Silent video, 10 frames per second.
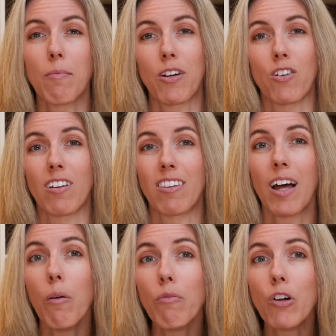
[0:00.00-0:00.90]
metric is
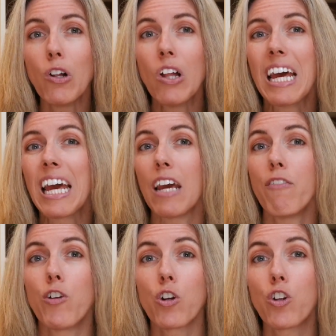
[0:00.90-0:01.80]
helpful.
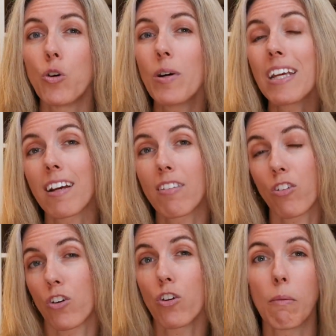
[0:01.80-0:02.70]
If you're doing
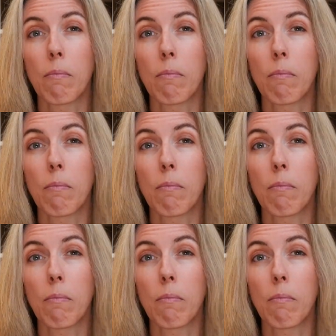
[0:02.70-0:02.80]
external